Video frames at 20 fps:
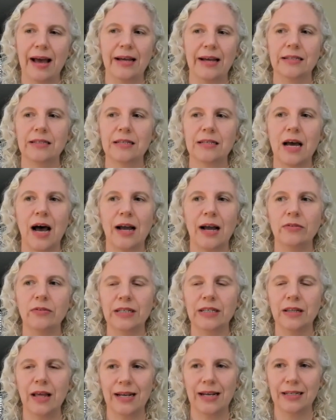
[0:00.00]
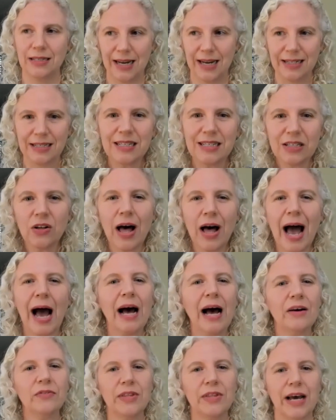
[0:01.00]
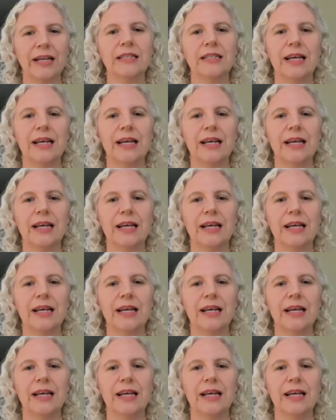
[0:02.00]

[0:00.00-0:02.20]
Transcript: And I realized I still have that